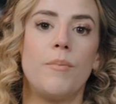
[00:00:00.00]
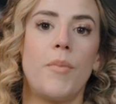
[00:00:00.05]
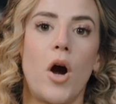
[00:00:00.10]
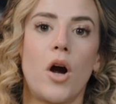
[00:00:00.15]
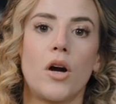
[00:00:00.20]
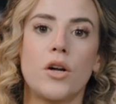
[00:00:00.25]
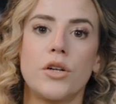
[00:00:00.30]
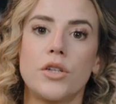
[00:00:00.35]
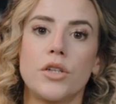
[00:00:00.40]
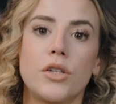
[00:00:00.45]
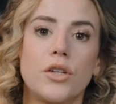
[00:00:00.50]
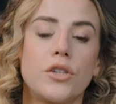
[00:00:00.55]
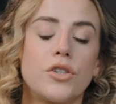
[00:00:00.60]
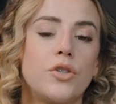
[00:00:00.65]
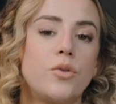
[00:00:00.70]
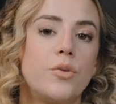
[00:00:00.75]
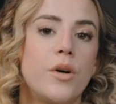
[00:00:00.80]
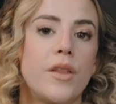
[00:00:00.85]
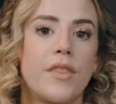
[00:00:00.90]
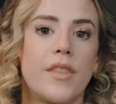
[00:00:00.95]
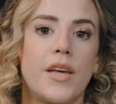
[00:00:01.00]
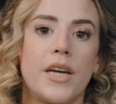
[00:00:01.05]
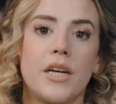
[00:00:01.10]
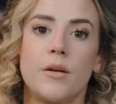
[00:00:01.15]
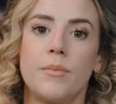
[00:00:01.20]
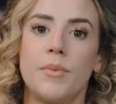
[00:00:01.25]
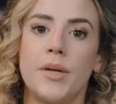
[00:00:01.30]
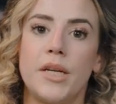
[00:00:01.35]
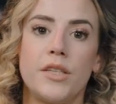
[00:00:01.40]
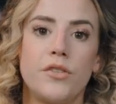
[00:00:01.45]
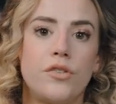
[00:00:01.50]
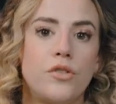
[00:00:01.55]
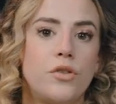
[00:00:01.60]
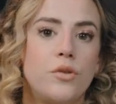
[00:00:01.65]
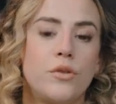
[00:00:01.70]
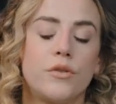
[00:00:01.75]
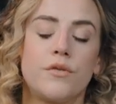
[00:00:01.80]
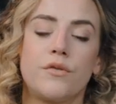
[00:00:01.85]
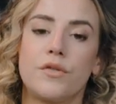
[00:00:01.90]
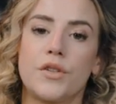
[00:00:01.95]
partner, to a therapist,
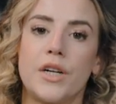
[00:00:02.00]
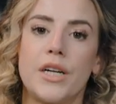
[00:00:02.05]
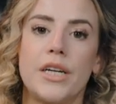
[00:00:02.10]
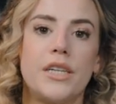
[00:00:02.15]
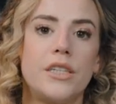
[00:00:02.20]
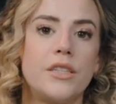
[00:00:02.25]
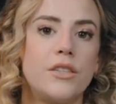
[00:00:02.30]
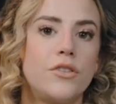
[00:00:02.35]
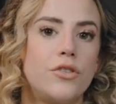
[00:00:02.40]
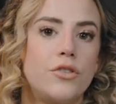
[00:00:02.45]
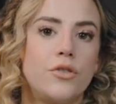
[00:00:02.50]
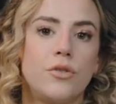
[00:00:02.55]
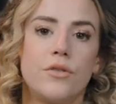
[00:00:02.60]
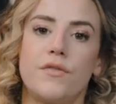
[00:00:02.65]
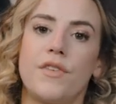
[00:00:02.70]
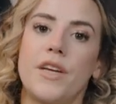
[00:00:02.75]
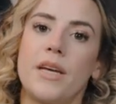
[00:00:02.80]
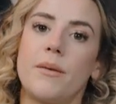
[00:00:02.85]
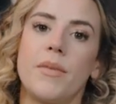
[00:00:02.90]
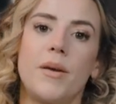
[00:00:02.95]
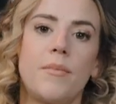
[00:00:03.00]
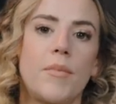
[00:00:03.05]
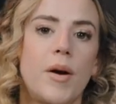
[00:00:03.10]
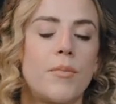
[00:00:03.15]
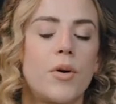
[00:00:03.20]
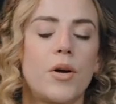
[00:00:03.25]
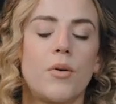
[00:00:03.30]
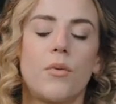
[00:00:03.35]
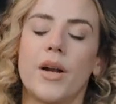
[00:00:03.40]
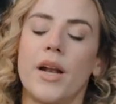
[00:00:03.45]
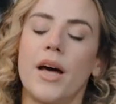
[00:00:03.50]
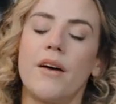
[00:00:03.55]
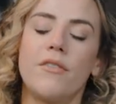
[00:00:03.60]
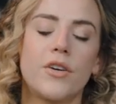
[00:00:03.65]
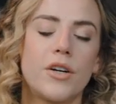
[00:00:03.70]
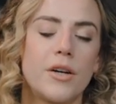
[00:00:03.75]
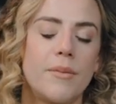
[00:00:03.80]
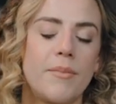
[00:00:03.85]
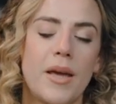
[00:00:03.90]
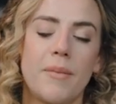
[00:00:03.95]
to a friend, to a family member,
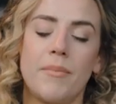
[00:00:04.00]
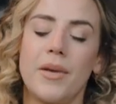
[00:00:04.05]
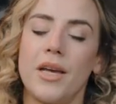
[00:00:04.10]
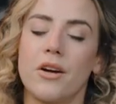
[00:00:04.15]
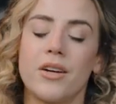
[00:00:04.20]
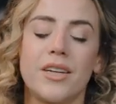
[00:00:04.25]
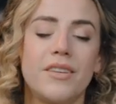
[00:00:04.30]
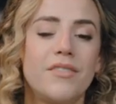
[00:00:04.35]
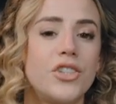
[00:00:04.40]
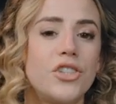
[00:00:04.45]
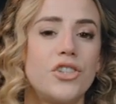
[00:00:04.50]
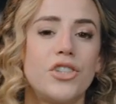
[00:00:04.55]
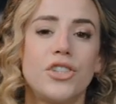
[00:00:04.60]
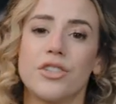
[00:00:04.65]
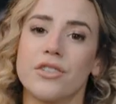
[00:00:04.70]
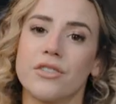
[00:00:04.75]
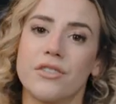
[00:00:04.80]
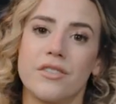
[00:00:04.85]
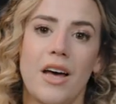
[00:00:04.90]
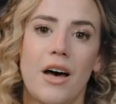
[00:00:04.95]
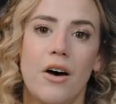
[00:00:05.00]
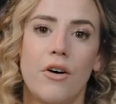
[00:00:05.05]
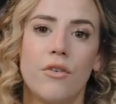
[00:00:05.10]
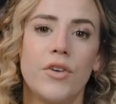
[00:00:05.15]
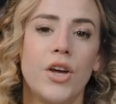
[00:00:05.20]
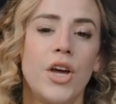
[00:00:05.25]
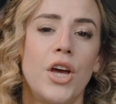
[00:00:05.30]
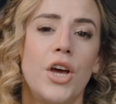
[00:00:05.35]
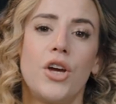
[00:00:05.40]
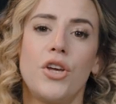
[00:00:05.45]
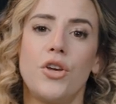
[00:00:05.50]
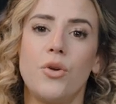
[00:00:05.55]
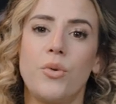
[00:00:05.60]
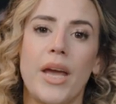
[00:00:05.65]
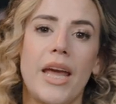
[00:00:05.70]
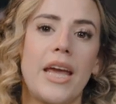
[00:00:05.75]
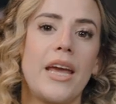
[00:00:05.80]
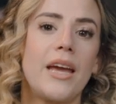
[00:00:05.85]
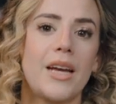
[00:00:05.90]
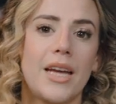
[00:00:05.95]
whatever it may be, or even to yourself, you
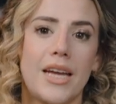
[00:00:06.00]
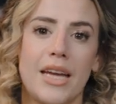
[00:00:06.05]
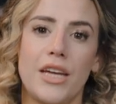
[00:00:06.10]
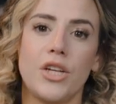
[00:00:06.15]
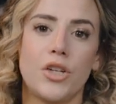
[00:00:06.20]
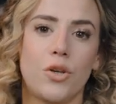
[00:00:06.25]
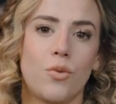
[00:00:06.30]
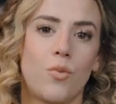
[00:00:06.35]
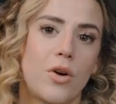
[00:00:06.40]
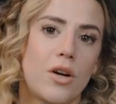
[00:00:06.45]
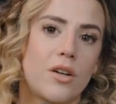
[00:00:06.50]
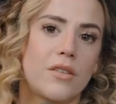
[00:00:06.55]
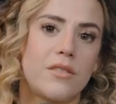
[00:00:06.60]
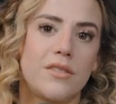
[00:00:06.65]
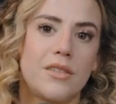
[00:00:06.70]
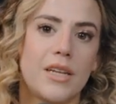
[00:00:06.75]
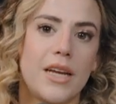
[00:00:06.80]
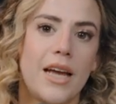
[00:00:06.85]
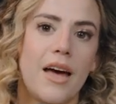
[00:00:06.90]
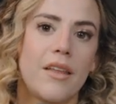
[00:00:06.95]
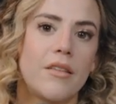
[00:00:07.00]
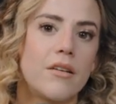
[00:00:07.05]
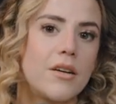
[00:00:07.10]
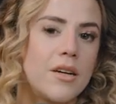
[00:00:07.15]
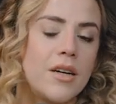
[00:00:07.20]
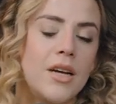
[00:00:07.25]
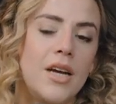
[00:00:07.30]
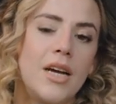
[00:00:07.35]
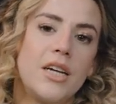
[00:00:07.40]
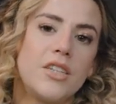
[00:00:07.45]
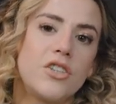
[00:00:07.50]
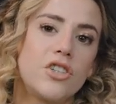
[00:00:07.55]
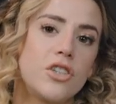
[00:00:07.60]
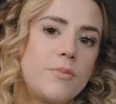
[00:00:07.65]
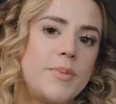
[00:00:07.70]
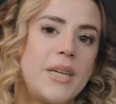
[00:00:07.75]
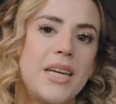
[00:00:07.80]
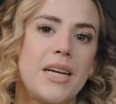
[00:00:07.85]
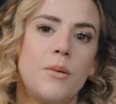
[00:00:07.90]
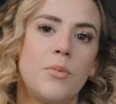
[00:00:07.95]
can't get your words together,
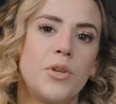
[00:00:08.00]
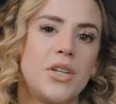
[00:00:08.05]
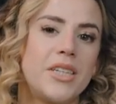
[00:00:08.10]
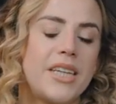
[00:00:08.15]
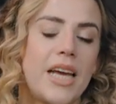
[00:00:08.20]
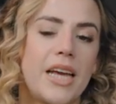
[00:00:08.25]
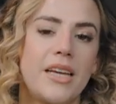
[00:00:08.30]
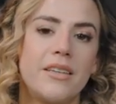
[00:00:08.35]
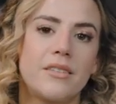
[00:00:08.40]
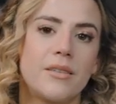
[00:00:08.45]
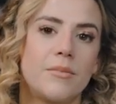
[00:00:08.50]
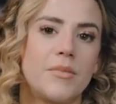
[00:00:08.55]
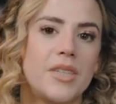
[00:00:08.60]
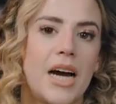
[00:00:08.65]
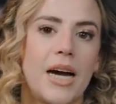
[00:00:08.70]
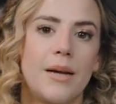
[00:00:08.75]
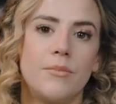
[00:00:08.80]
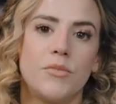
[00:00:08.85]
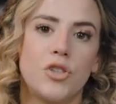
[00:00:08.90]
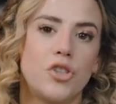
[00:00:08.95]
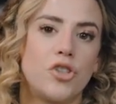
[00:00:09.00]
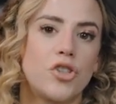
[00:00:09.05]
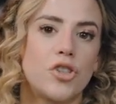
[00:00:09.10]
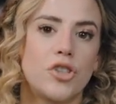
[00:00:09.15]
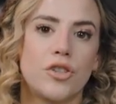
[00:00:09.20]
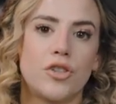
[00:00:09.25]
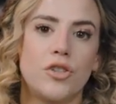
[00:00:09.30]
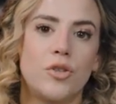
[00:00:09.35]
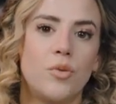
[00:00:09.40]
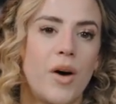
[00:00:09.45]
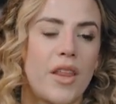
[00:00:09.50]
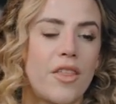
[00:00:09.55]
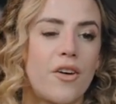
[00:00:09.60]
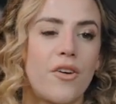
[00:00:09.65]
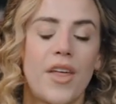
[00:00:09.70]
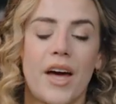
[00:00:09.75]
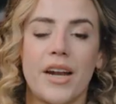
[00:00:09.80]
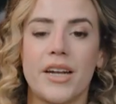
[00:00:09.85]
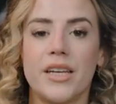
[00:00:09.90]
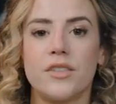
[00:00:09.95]
just being able to take some time to journal, whether
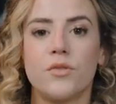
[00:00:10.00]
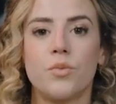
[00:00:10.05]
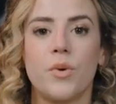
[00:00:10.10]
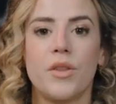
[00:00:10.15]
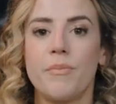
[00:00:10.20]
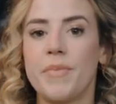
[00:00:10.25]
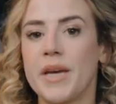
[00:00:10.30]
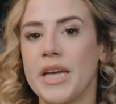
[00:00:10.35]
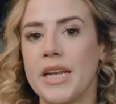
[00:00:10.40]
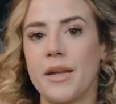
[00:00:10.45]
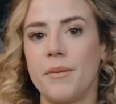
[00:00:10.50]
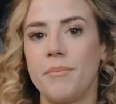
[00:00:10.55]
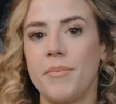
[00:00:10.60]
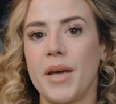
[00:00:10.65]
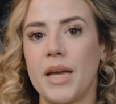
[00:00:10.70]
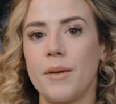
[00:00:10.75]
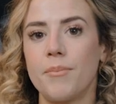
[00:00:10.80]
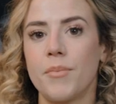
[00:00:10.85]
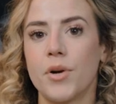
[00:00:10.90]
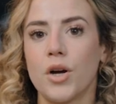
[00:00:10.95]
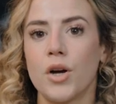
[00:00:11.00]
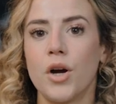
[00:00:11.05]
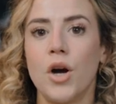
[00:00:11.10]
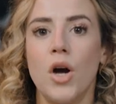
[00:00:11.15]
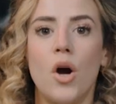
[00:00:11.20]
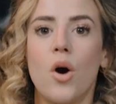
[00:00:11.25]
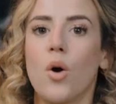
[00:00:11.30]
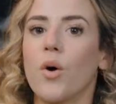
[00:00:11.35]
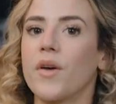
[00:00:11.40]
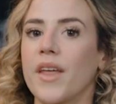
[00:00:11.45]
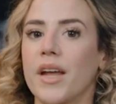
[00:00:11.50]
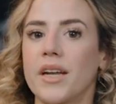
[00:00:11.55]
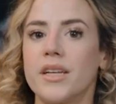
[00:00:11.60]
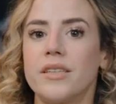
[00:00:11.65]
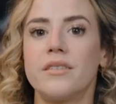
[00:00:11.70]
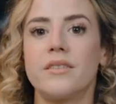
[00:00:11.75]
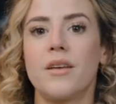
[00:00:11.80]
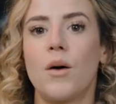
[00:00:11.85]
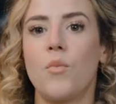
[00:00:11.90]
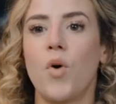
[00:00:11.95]
that is with pen and paper or that
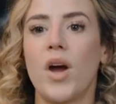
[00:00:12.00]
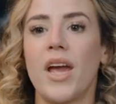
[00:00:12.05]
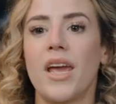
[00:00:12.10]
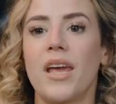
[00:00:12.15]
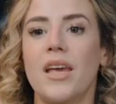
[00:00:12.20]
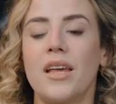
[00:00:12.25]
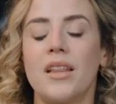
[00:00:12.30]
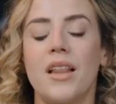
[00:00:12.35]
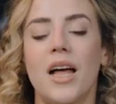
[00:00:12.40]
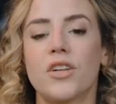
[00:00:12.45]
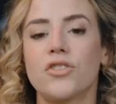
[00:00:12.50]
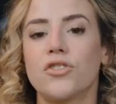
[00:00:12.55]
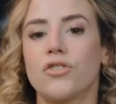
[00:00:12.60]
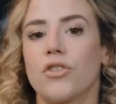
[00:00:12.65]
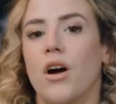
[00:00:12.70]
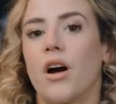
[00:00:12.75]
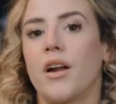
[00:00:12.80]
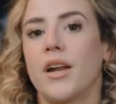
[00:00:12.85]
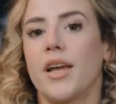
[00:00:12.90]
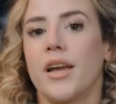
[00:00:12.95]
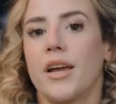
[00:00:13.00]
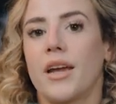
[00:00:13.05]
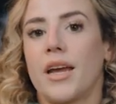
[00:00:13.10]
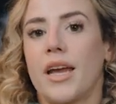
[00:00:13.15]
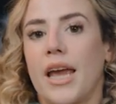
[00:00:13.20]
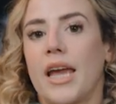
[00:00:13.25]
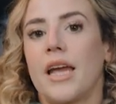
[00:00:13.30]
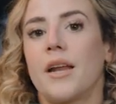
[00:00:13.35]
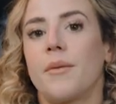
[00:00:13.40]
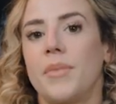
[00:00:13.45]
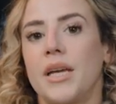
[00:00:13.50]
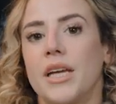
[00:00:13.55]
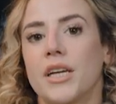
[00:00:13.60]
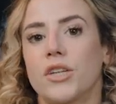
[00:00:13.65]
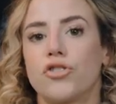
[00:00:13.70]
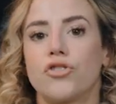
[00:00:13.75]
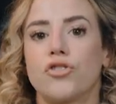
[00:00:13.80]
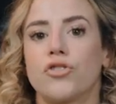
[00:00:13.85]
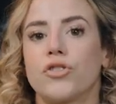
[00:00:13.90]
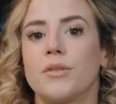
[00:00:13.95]
is some way electronic, can be
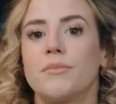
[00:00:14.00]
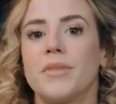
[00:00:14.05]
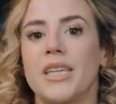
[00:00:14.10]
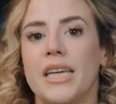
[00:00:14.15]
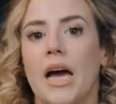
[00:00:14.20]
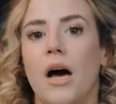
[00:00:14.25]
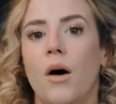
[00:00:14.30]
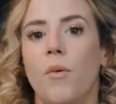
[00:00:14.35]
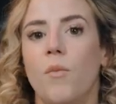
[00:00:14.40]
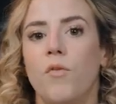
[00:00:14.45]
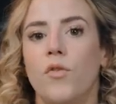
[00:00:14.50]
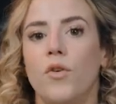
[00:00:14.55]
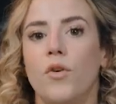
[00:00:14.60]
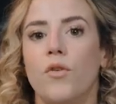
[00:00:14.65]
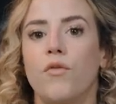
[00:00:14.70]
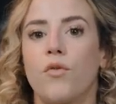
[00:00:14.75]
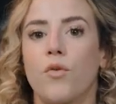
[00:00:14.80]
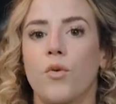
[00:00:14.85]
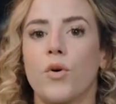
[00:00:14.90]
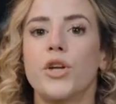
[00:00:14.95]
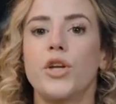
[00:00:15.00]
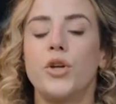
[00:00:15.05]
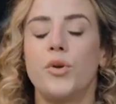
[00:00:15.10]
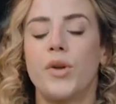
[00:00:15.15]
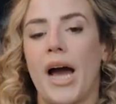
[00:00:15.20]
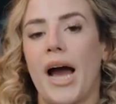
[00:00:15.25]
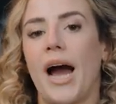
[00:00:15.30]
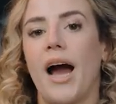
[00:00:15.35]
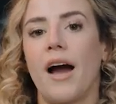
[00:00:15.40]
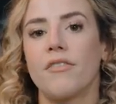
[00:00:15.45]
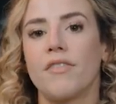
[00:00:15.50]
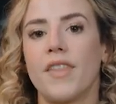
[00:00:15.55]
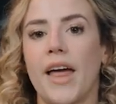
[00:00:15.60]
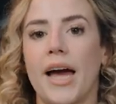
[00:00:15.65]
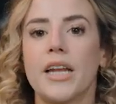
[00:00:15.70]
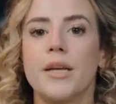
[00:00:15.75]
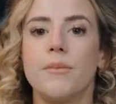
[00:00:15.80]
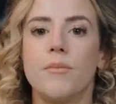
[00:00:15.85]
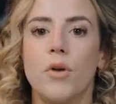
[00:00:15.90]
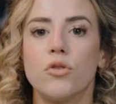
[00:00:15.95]
extremely helpful for you to have
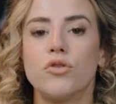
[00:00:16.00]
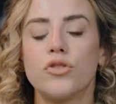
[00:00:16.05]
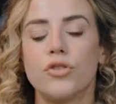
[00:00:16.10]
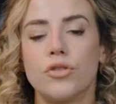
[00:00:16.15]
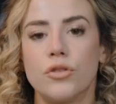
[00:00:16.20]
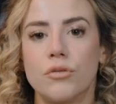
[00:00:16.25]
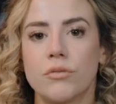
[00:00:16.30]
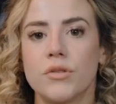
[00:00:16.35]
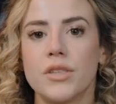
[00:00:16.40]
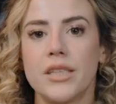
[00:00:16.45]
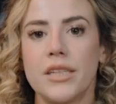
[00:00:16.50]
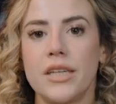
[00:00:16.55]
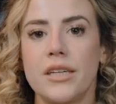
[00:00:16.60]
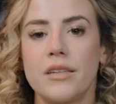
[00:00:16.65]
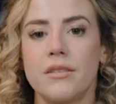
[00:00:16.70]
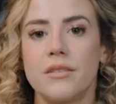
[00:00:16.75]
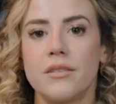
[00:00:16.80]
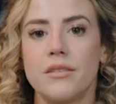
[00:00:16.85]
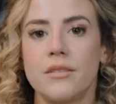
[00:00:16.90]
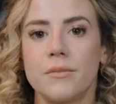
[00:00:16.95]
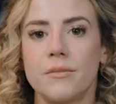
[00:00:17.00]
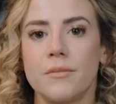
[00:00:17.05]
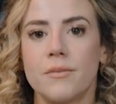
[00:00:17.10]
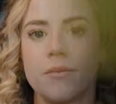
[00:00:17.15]
that emotional release.